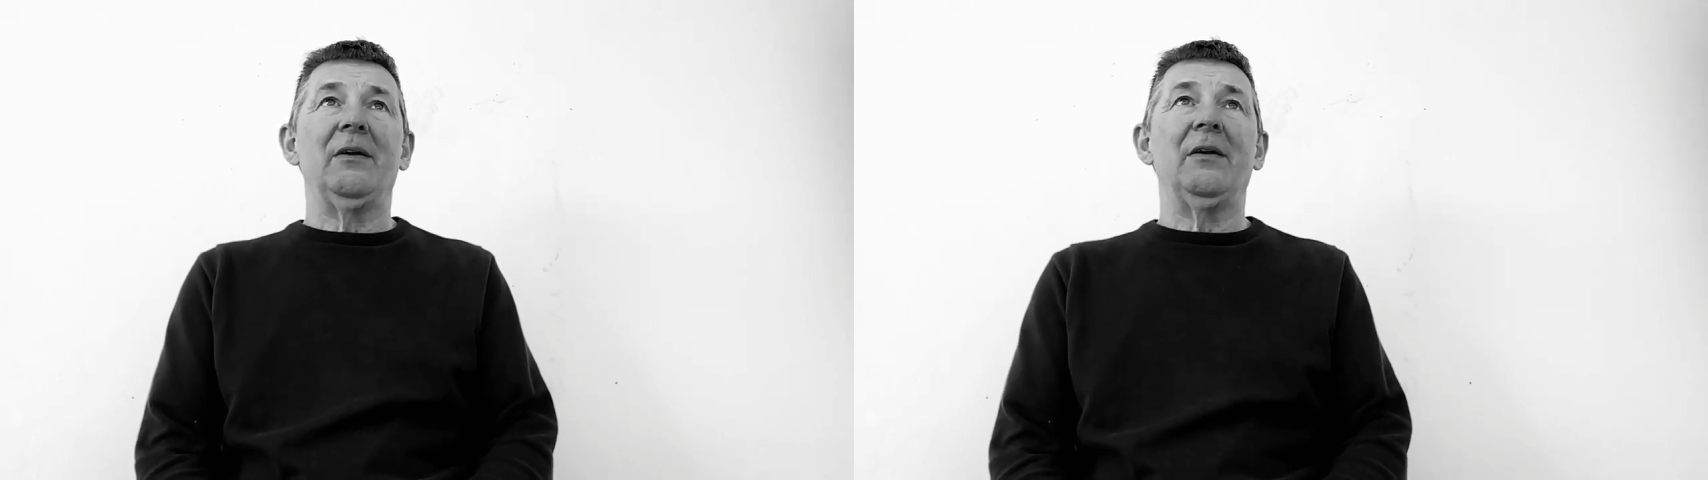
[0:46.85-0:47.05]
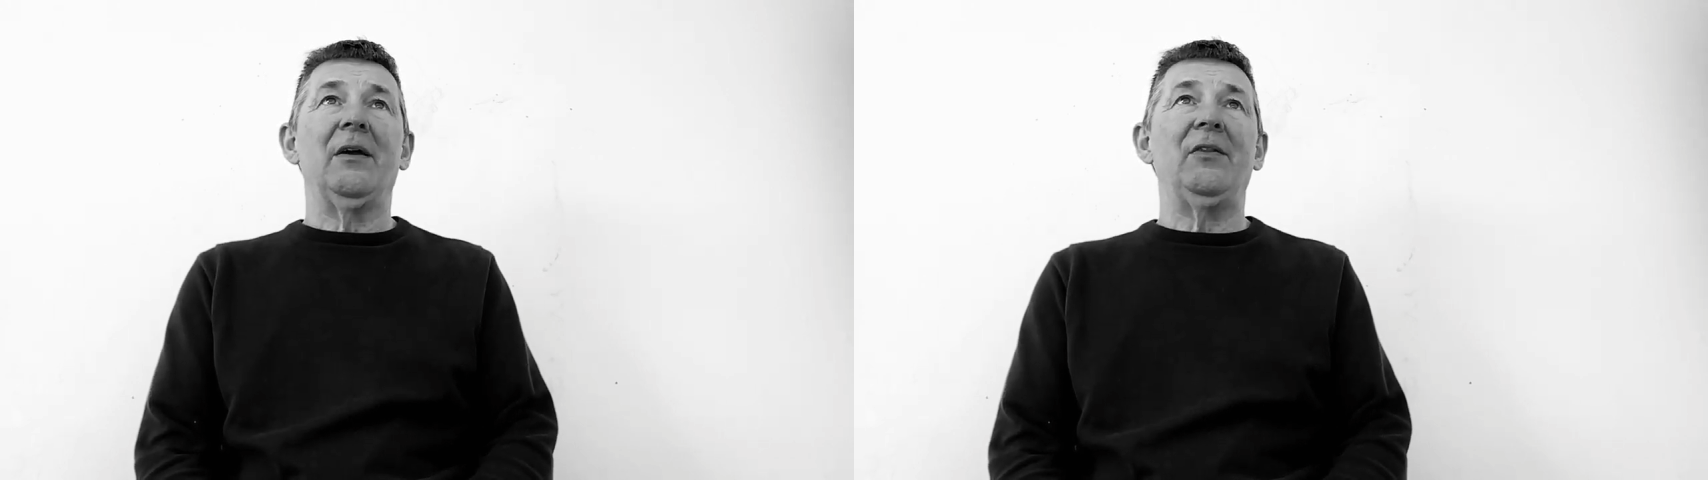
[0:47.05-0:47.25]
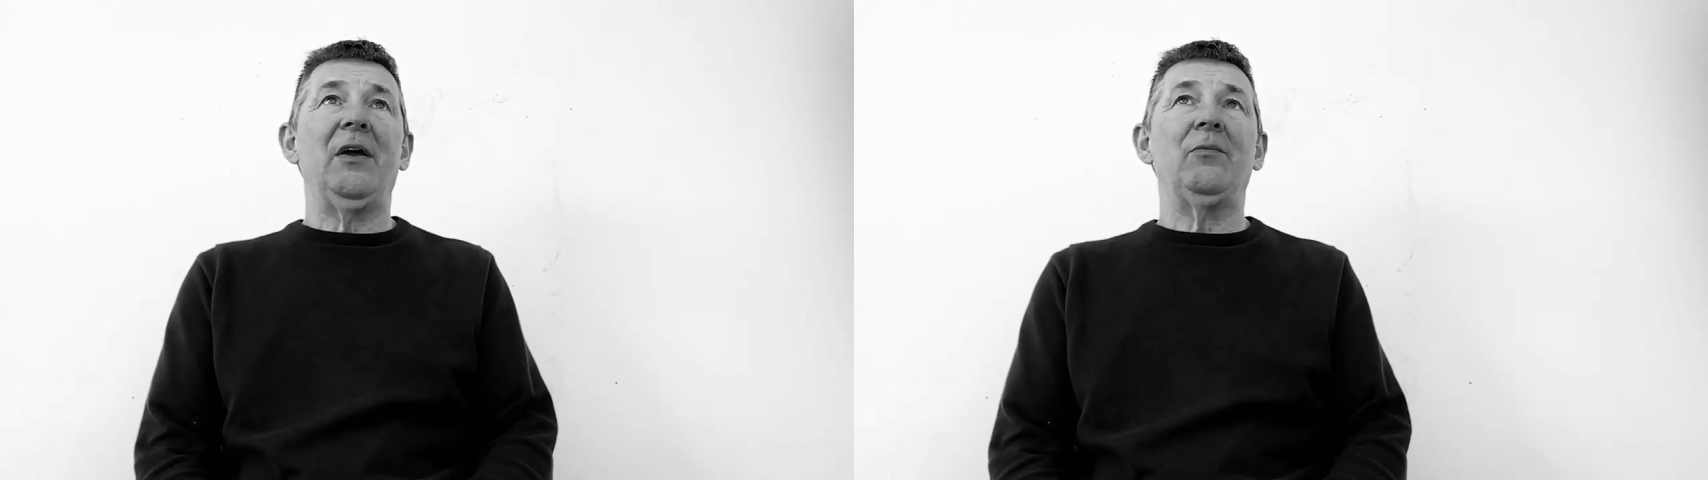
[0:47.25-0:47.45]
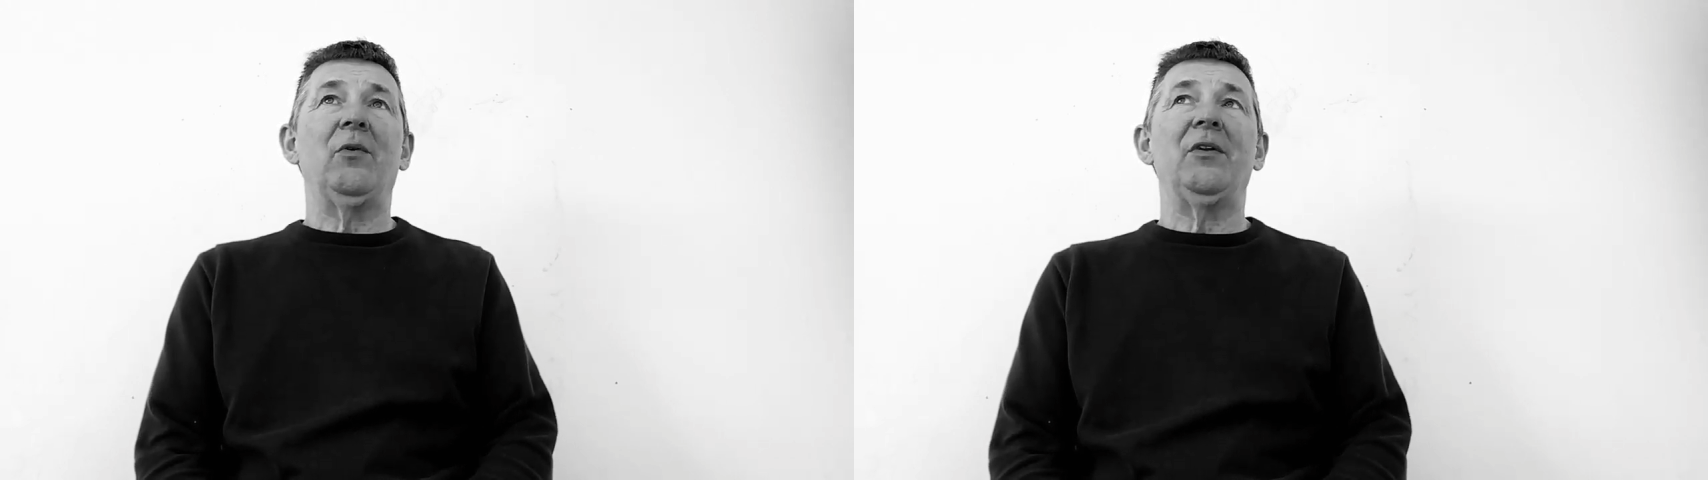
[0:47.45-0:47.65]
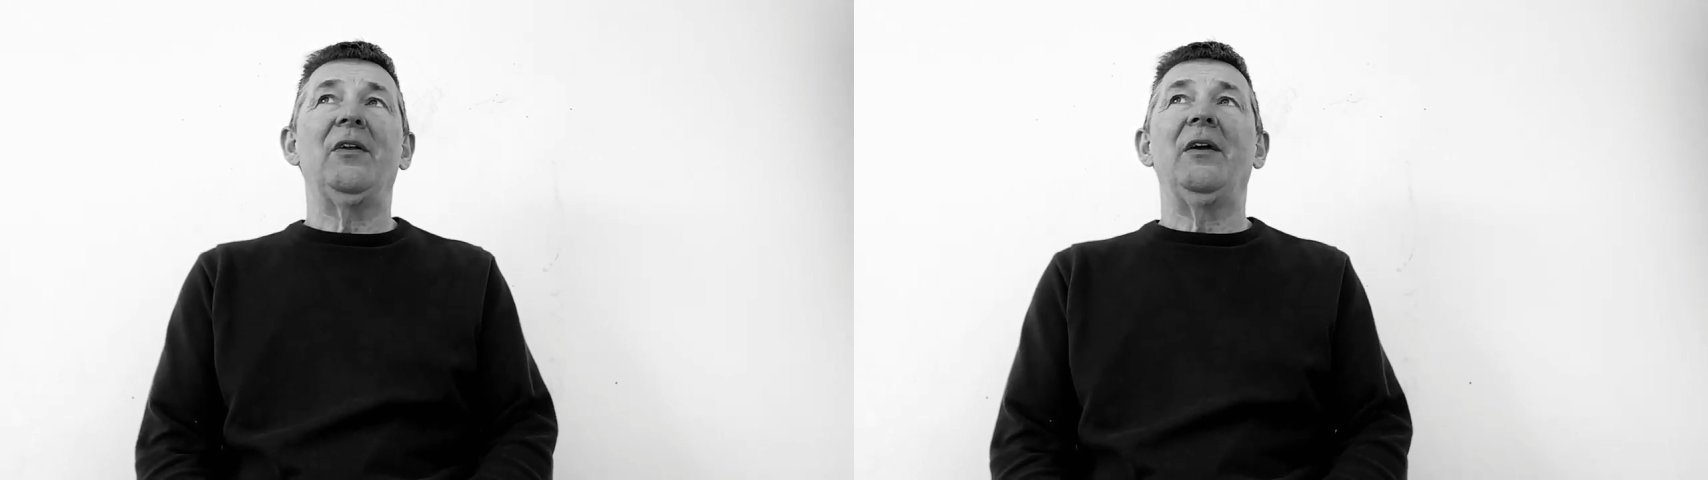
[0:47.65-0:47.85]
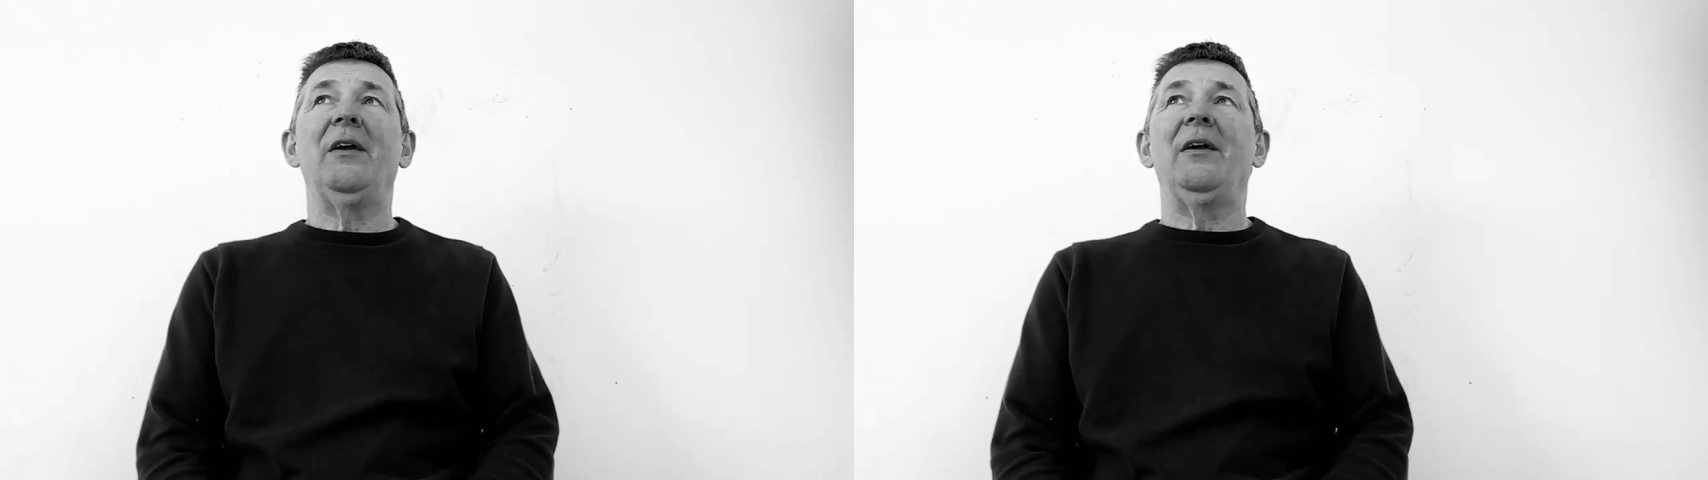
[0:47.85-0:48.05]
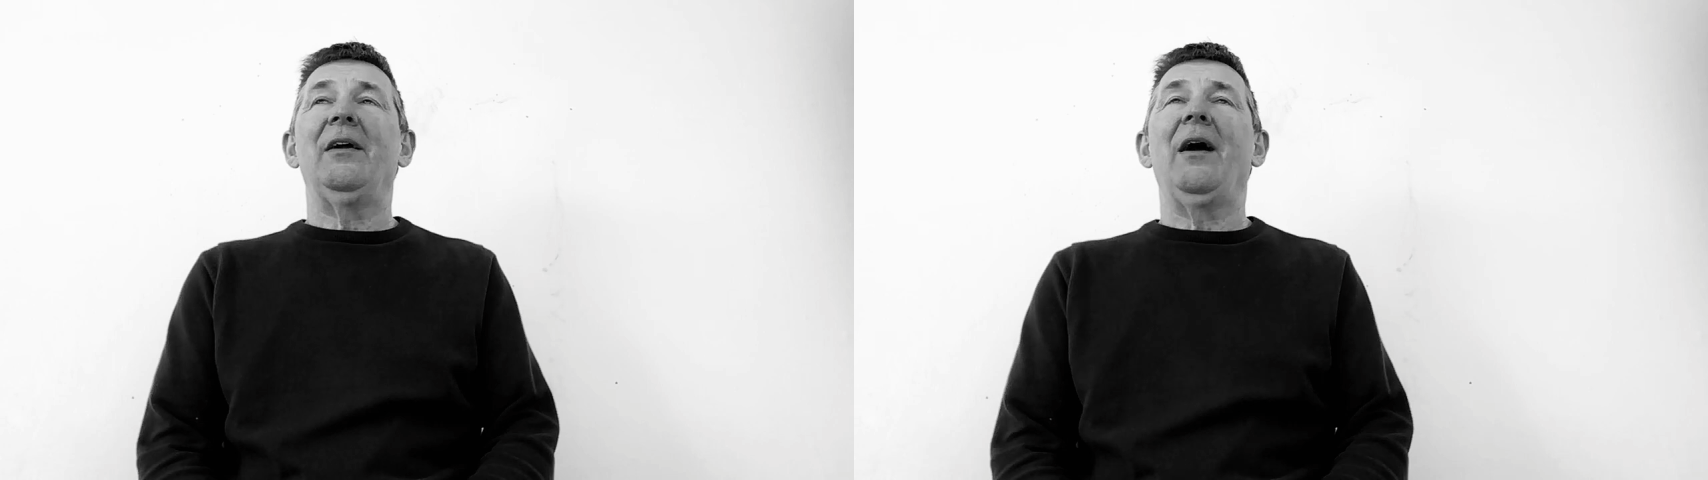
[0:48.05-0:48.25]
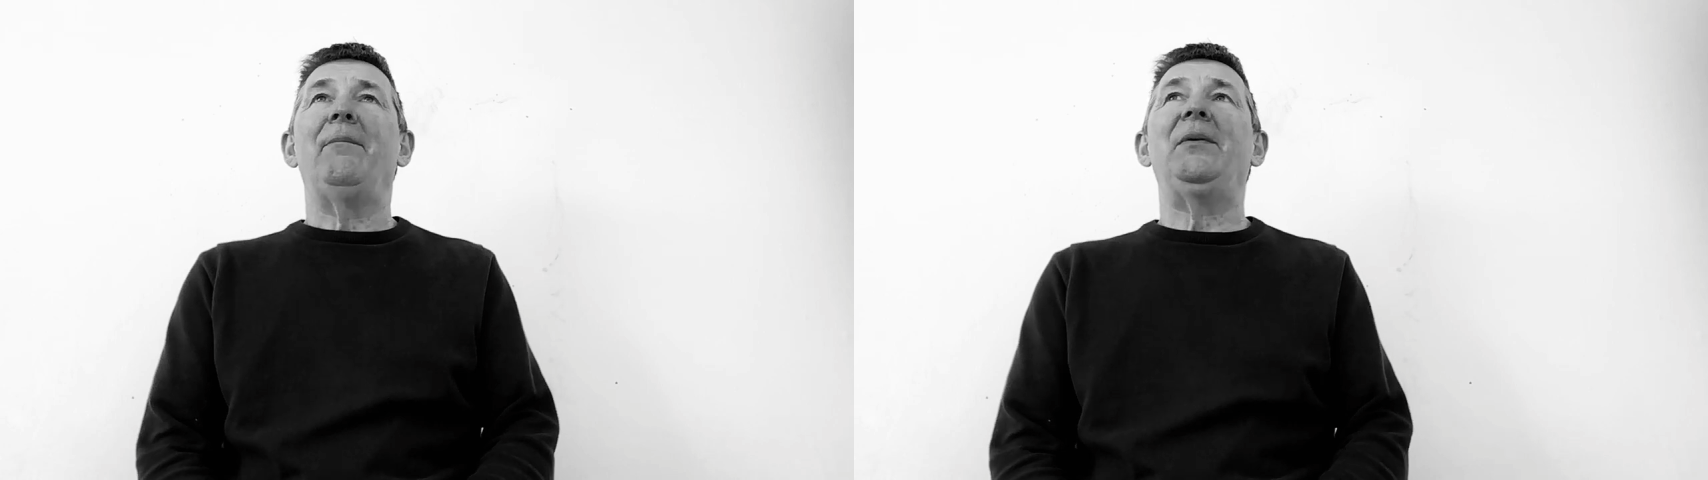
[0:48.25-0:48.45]
and that what
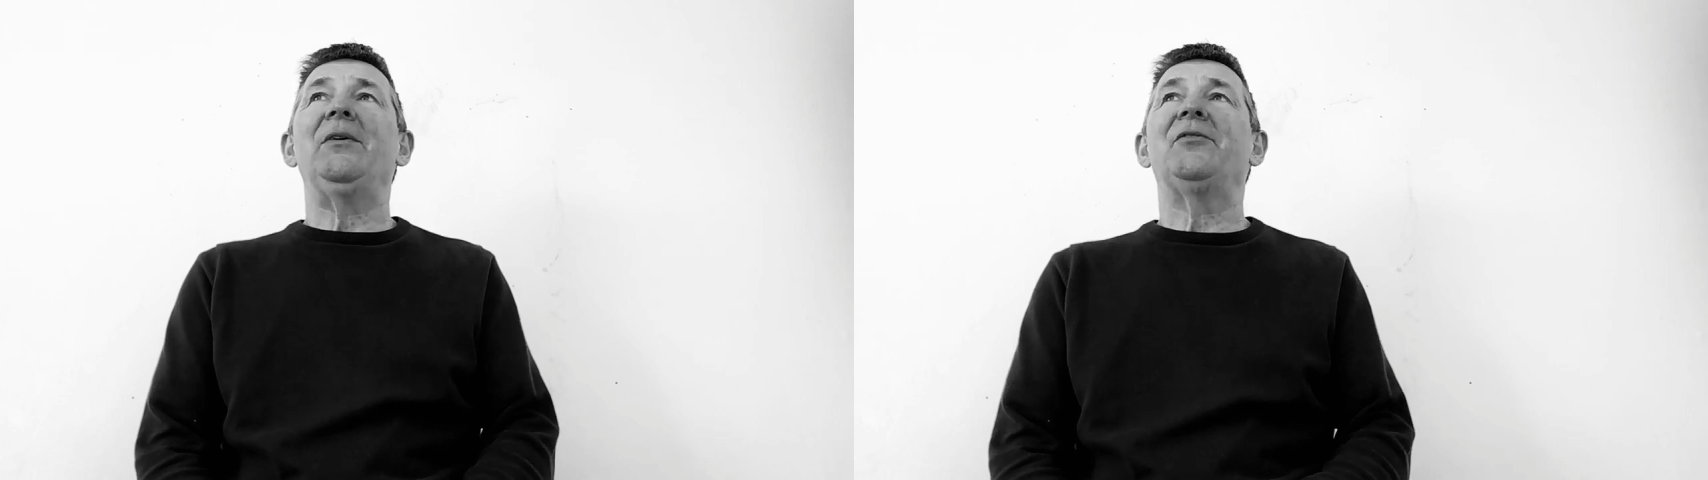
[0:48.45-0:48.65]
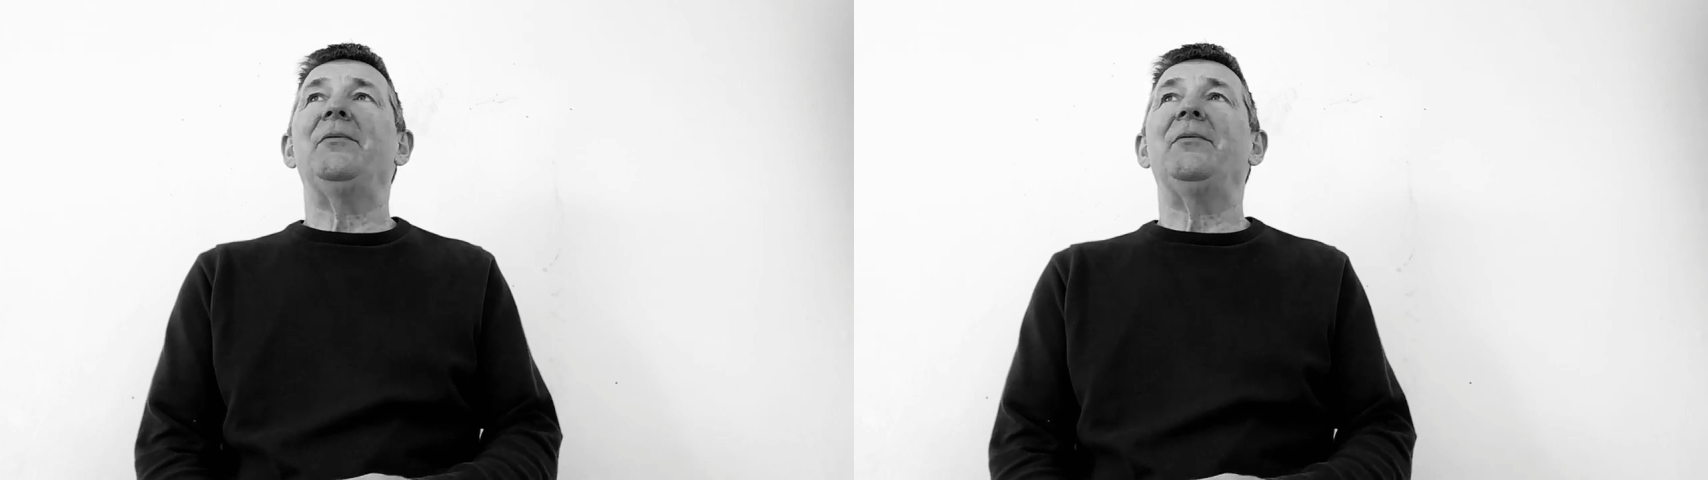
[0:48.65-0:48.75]
appears